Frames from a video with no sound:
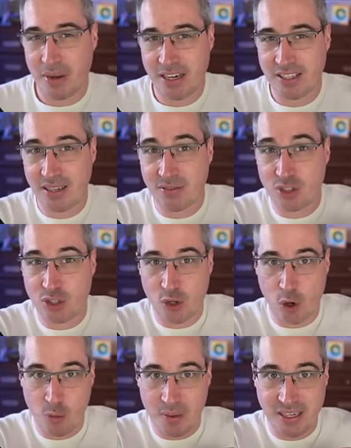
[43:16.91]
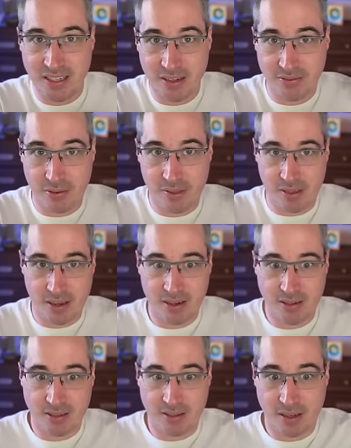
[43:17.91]
But I just have so many different
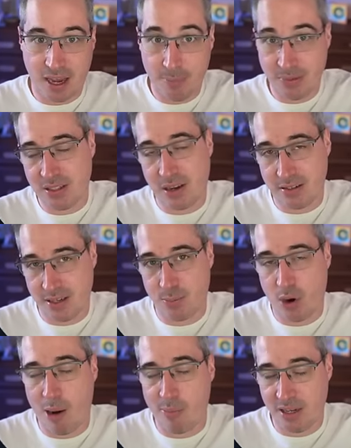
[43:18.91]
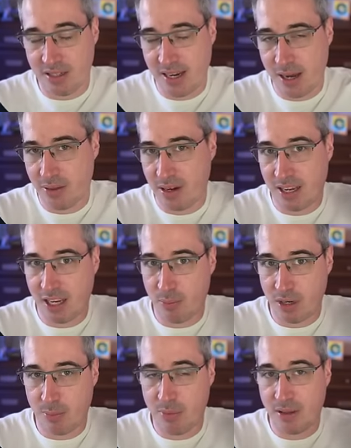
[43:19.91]
things up as custom properties now that I
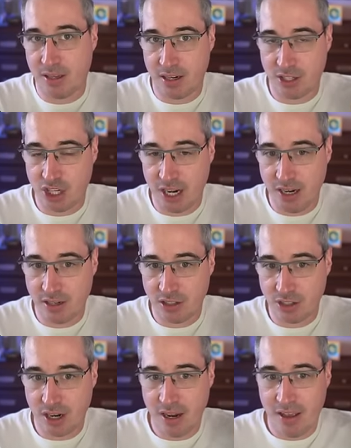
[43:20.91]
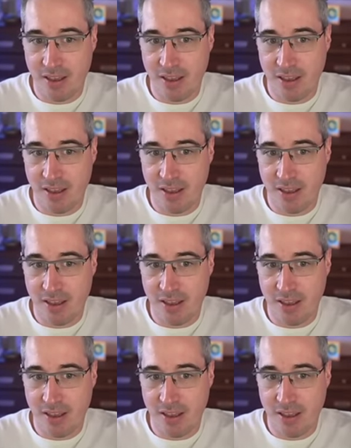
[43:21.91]
can manipulate and change